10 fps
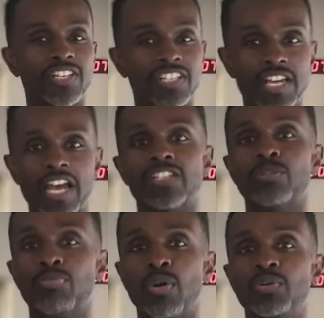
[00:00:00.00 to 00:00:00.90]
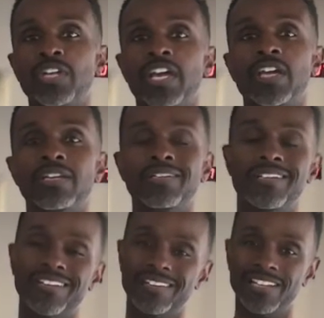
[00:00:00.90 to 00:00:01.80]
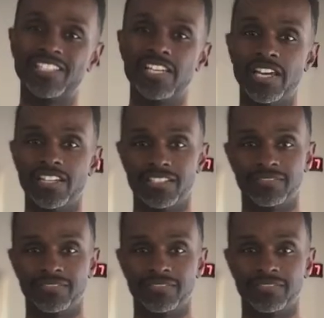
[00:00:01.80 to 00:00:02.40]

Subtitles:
It's Ask the Pro Day. Let's get it.